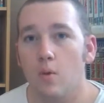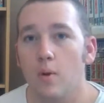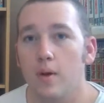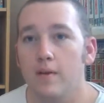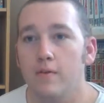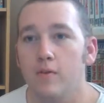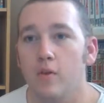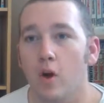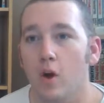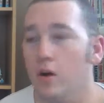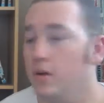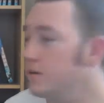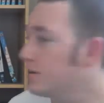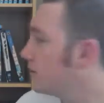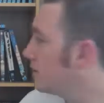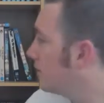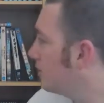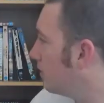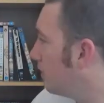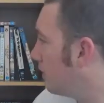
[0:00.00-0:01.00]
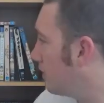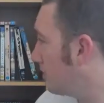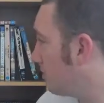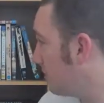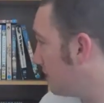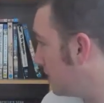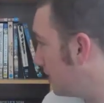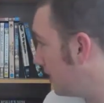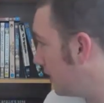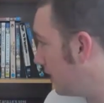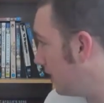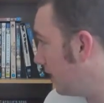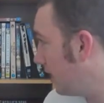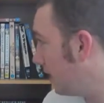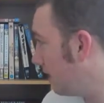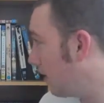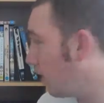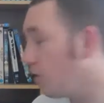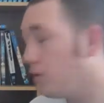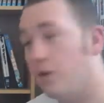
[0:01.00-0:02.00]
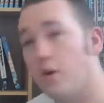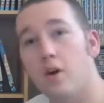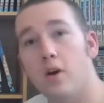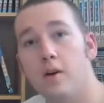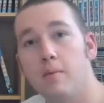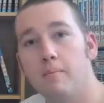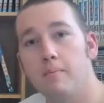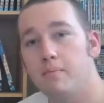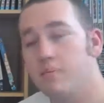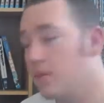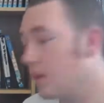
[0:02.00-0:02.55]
we've been sitting here the whole time.